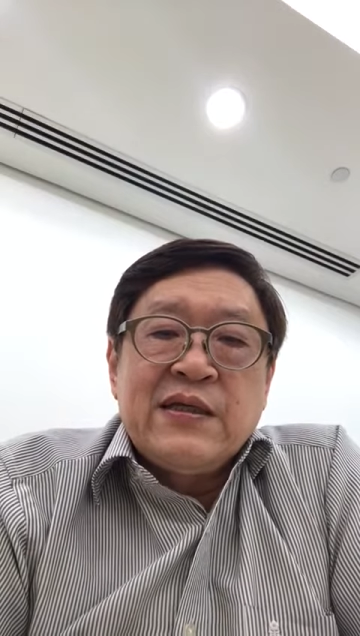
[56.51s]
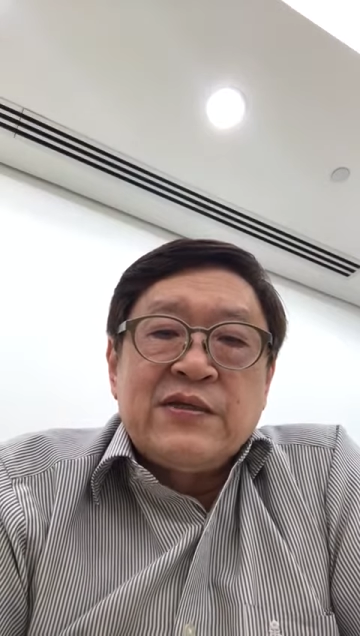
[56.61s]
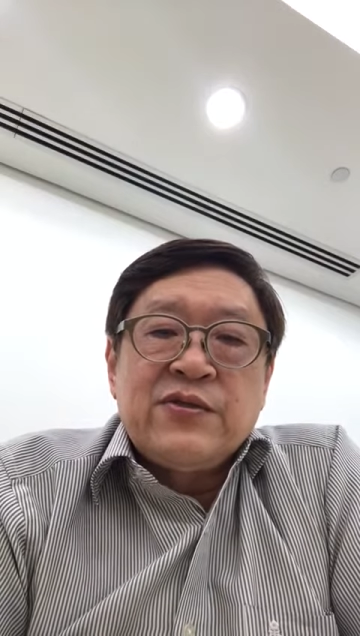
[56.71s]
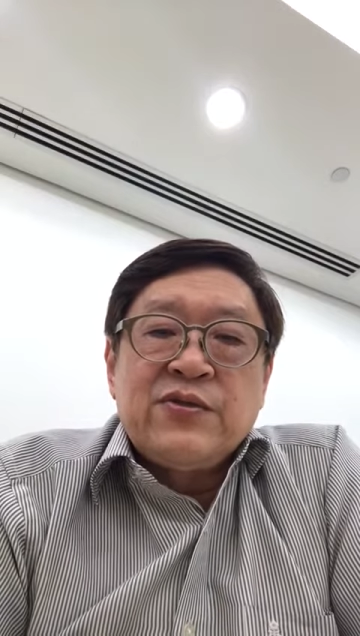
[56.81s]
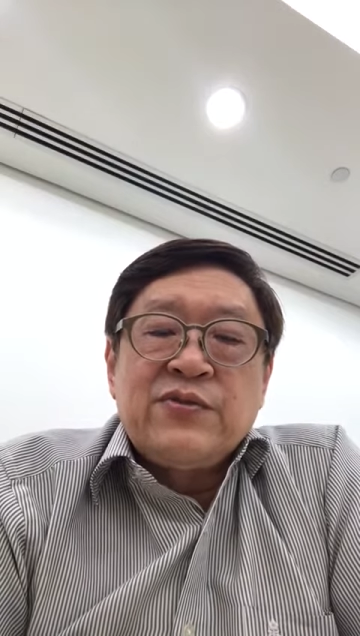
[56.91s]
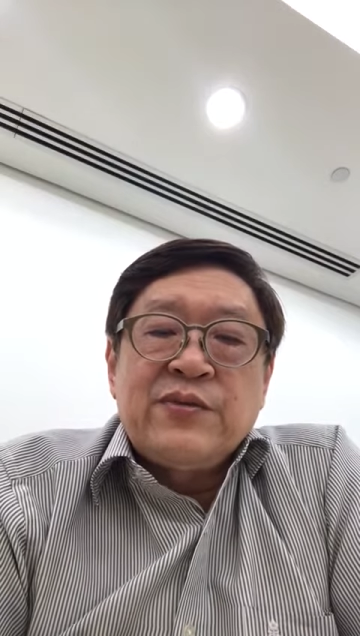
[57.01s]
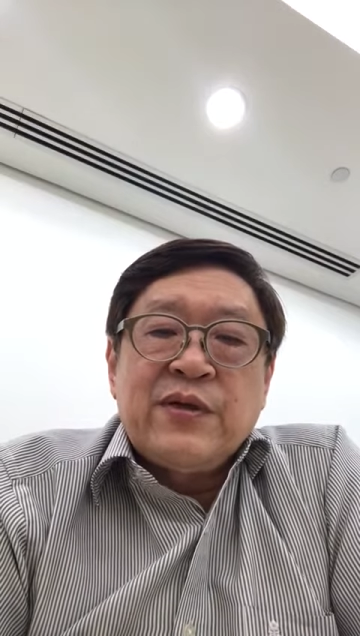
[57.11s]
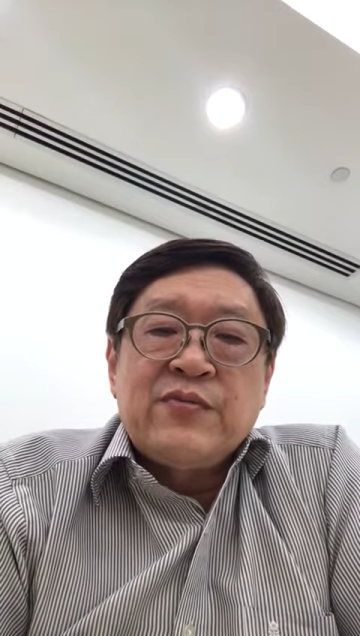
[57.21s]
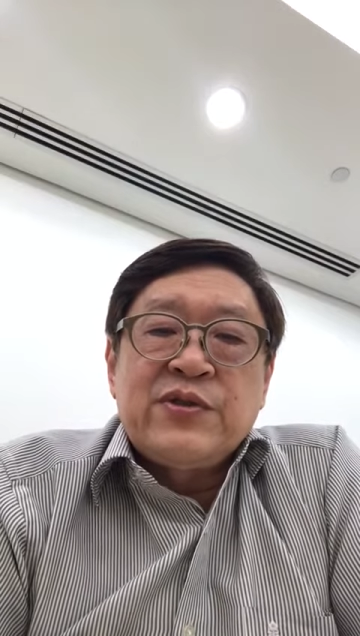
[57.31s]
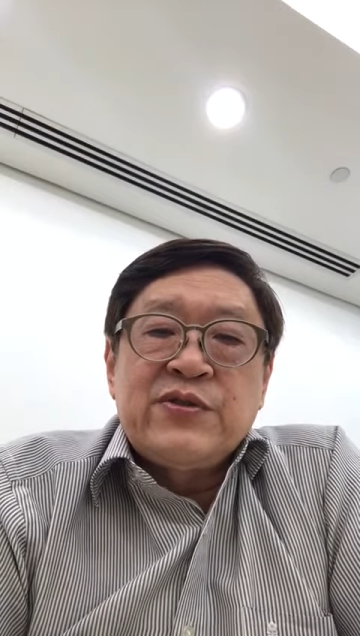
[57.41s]
So
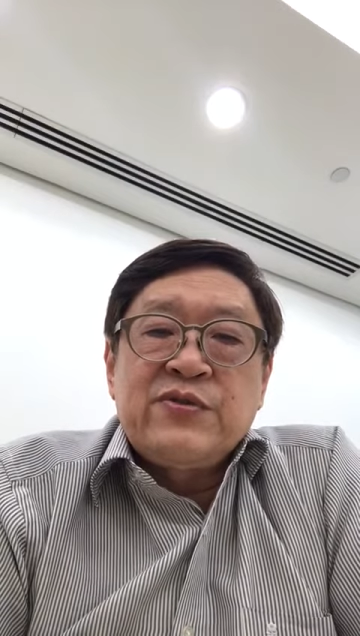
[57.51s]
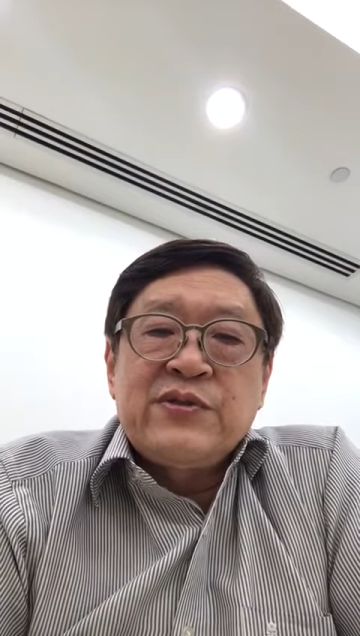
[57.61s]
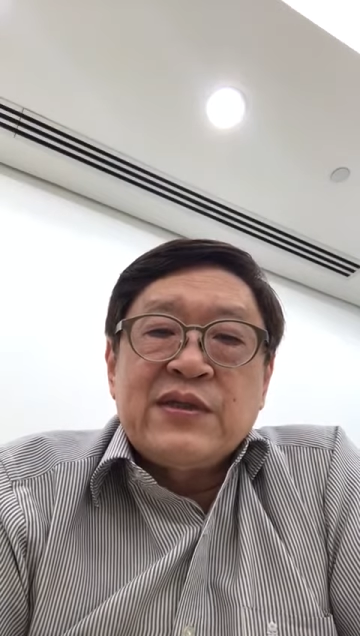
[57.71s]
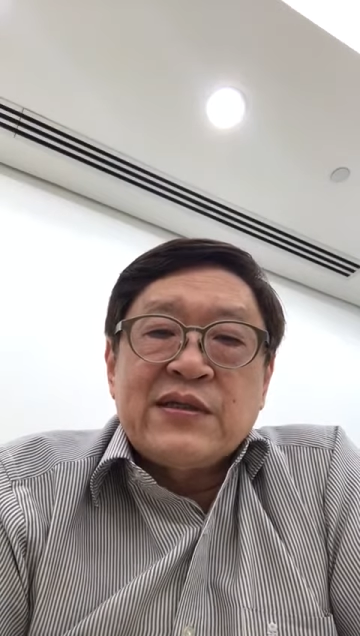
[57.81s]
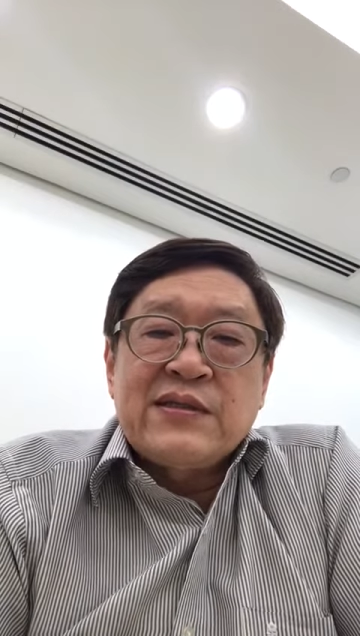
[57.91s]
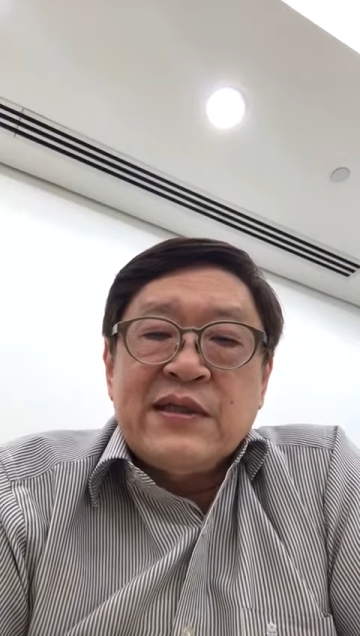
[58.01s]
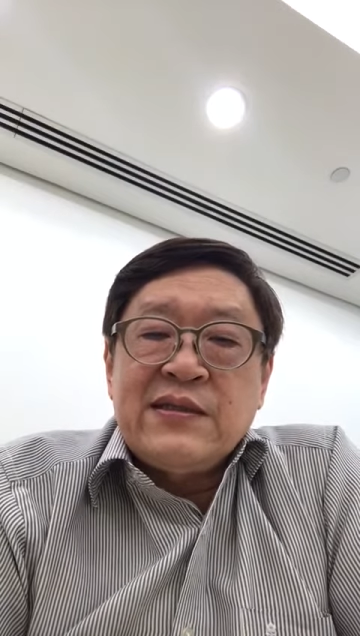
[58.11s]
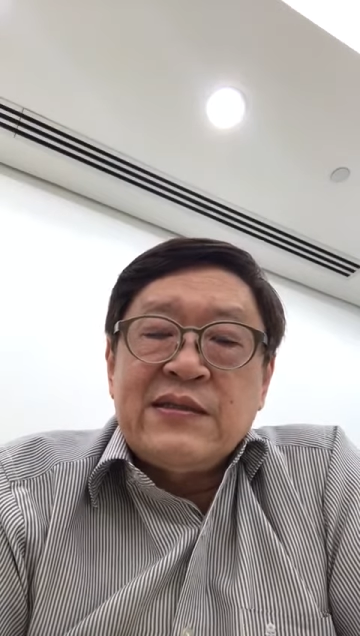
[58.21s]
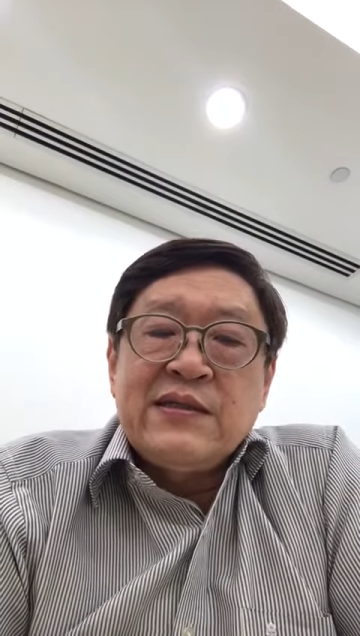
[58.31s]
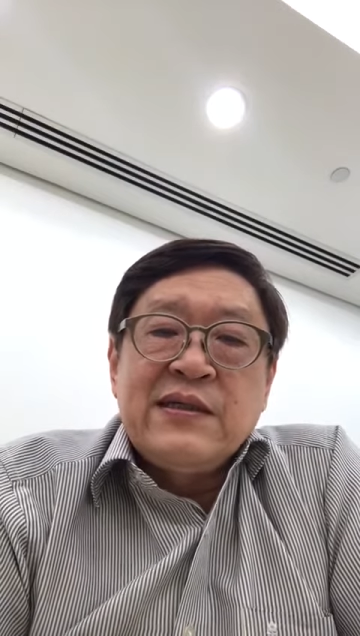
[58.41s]
I wish you
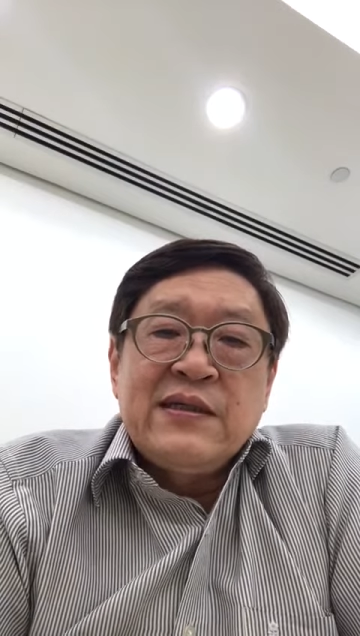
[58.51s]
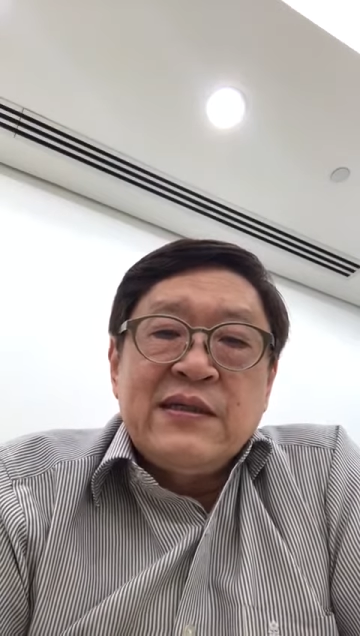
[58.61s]
success